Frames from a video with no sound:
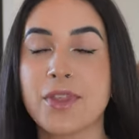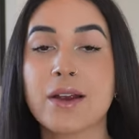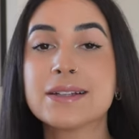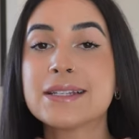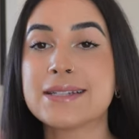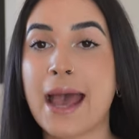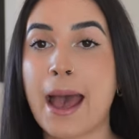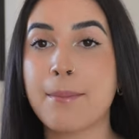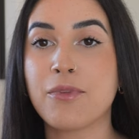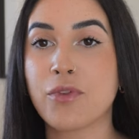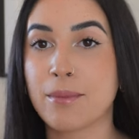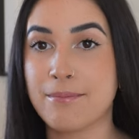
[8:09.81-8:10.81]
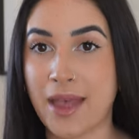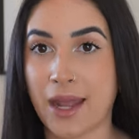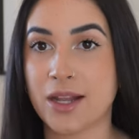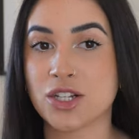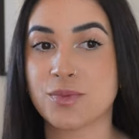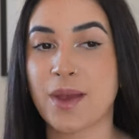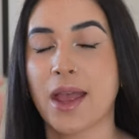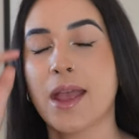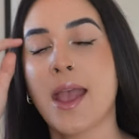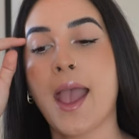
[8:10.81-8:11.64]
There is a tab for management,